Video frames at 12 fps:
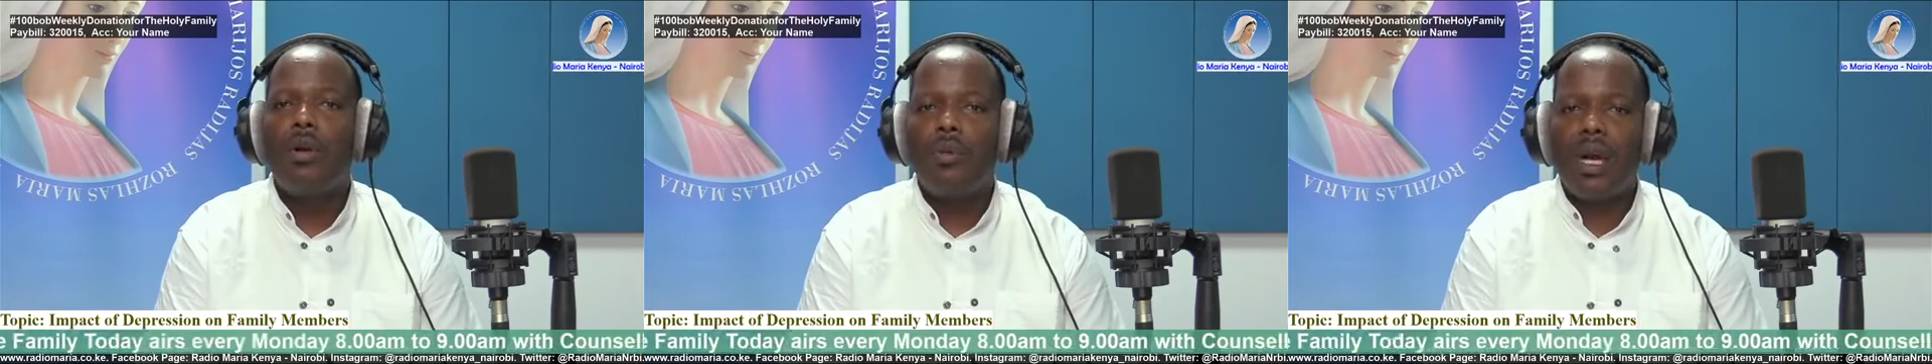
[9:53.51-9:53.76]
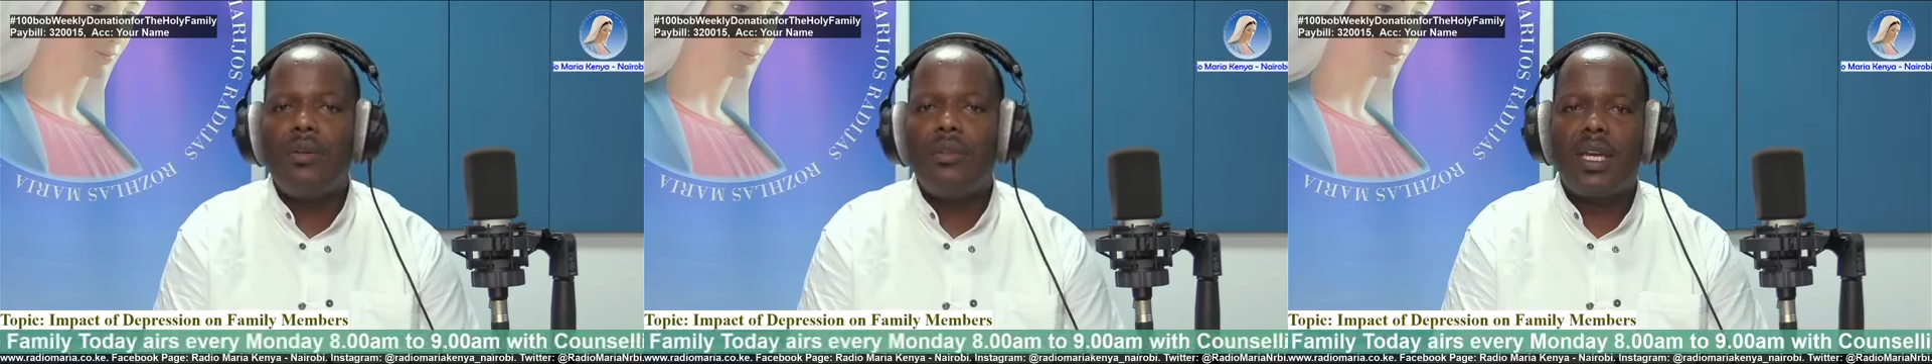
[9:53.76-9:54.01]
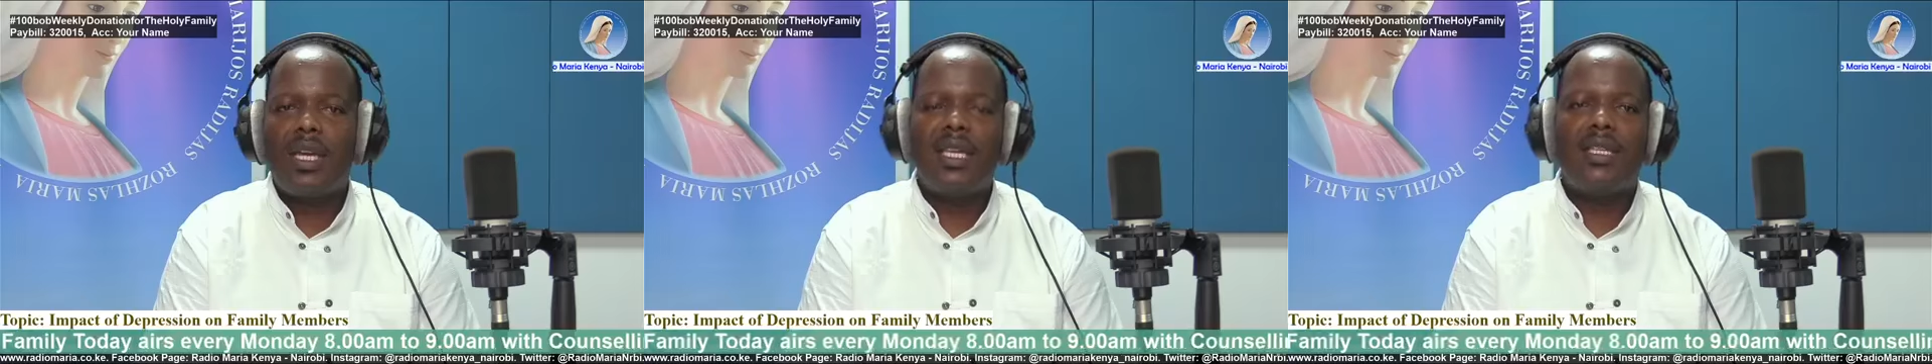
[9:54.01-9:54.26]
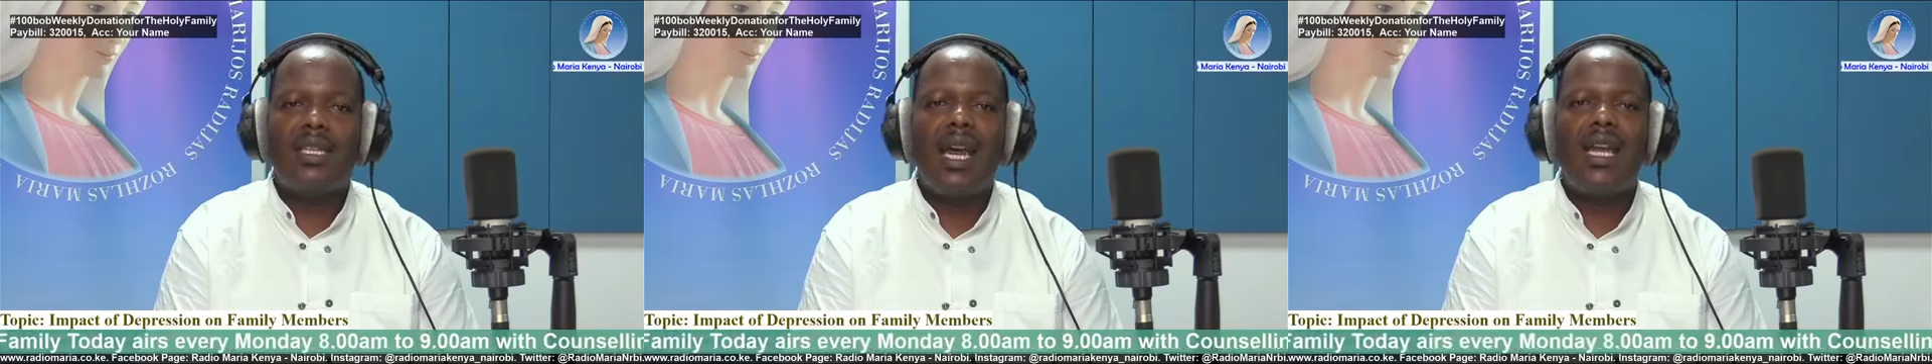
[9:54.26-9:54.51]
one of the
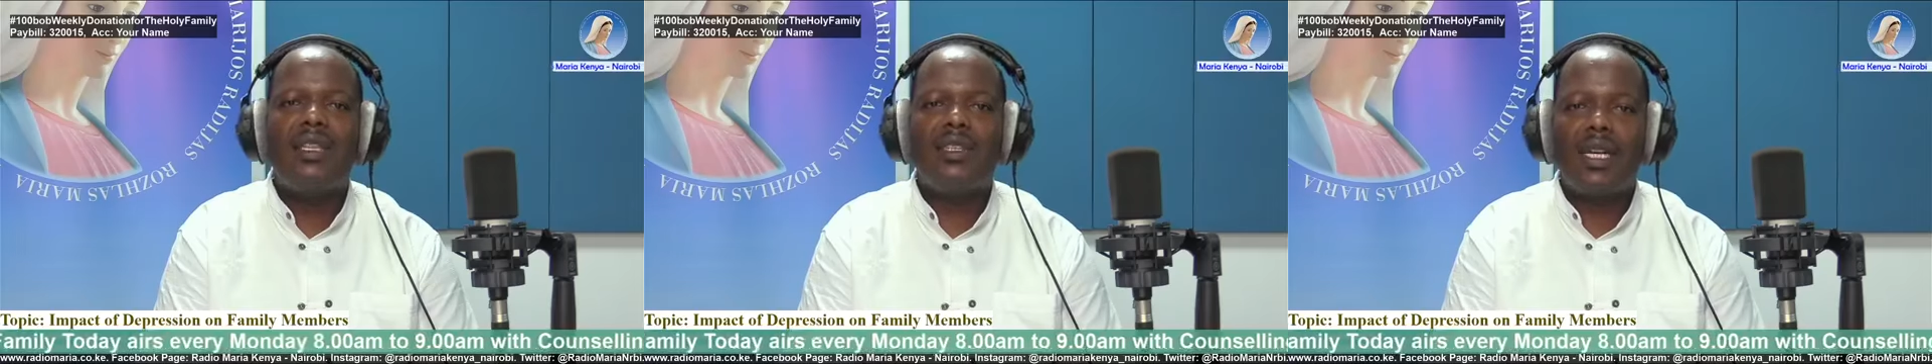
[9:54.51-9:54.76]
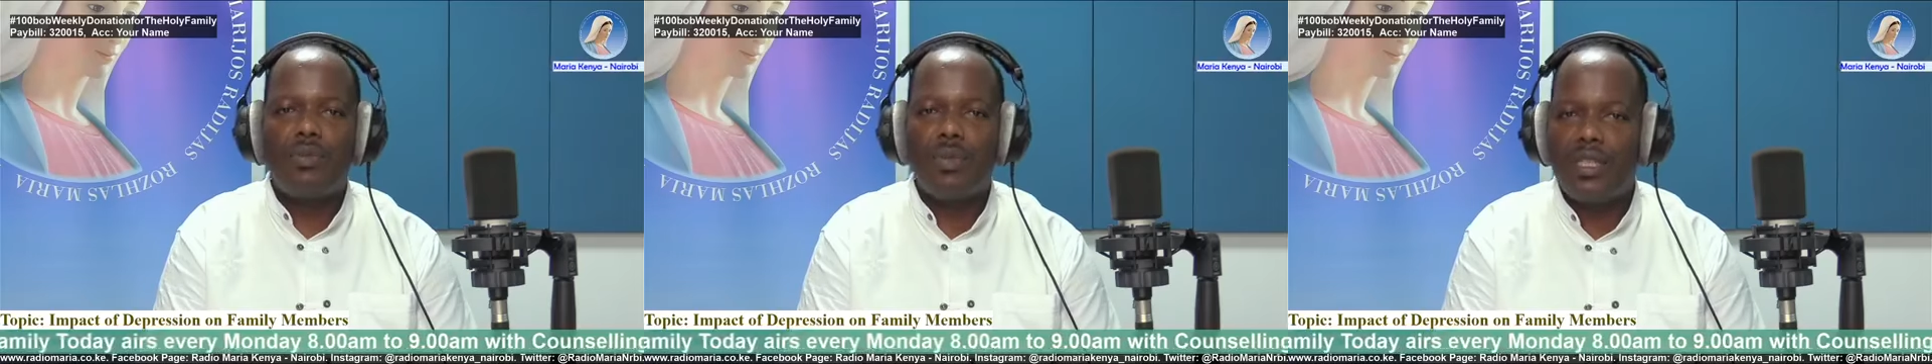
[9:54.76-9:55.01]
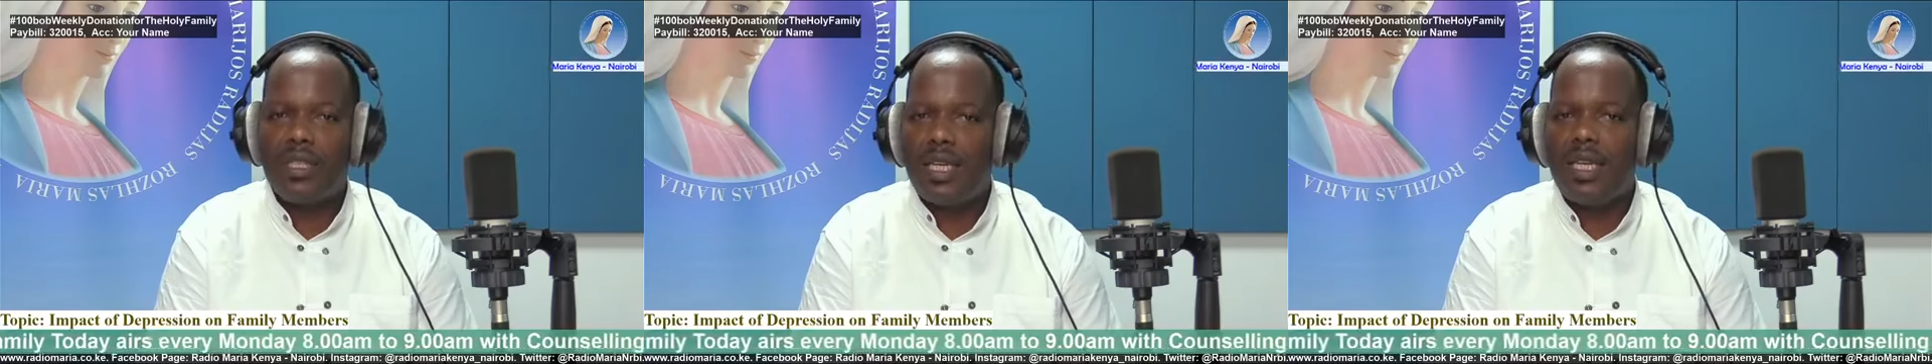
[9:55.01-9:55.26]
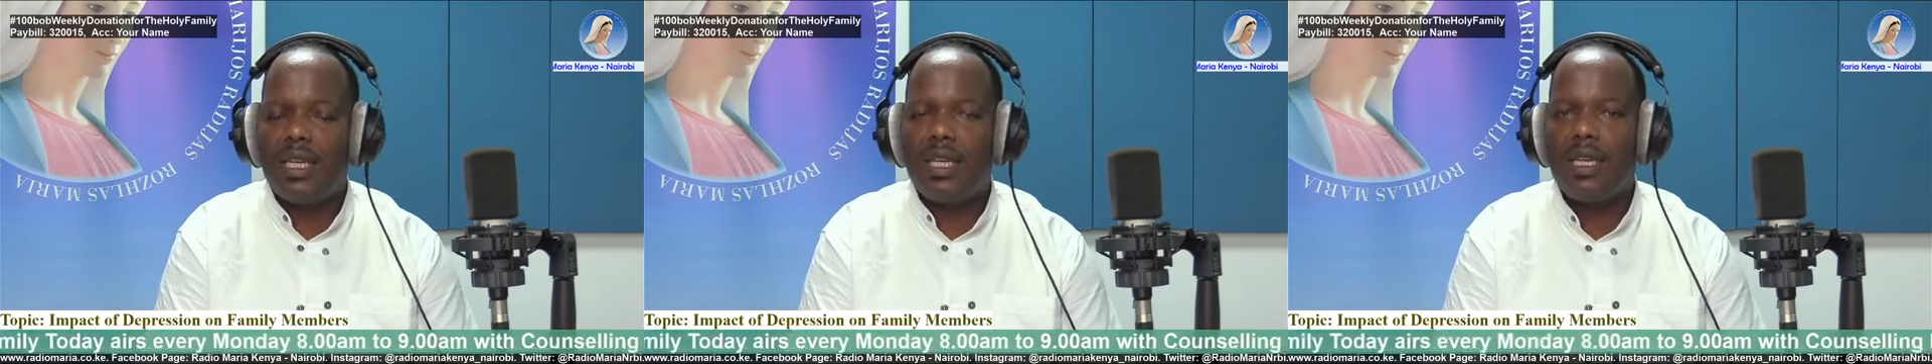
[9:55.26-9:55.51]
key signs that we
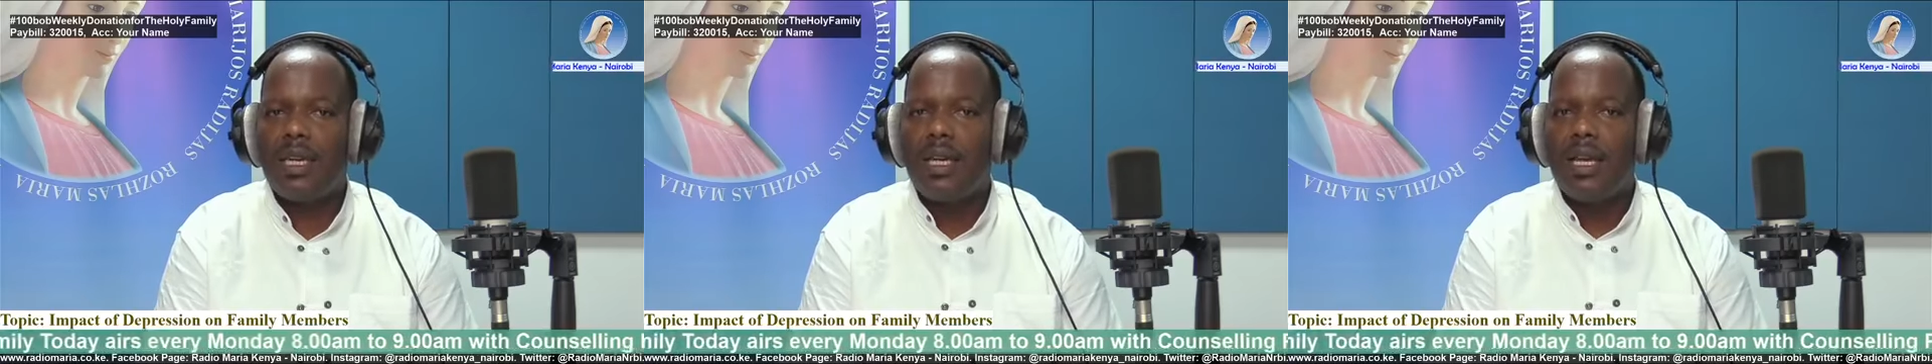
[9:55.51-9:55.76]
see